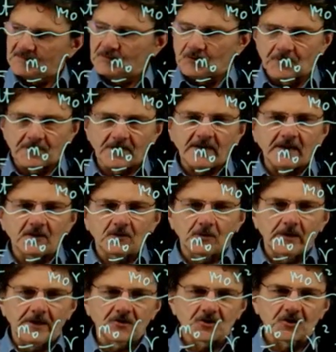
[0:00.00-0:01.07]
do the
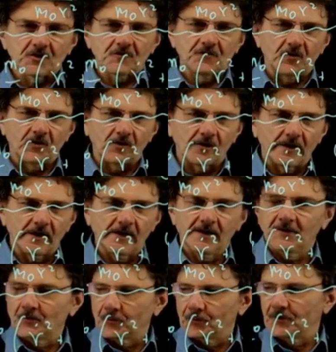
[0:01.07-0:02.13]
calculation for a
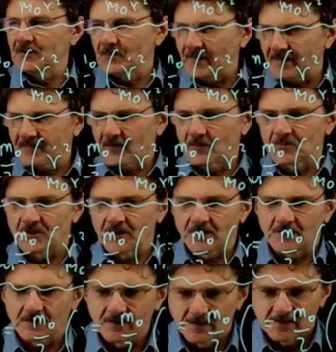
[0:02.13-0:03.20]
unit mass
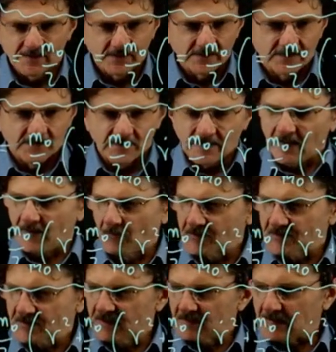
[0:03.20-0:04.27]
object. I
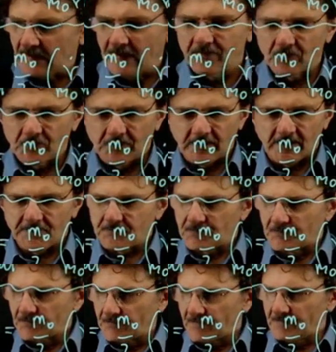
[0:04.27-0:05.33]
wasn't clever enough to
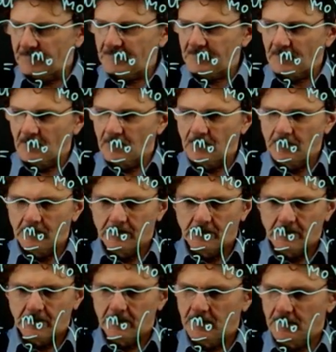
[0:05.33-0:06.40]
do this, so
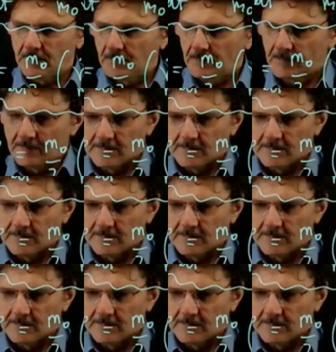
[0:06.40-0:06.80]
uh, uh,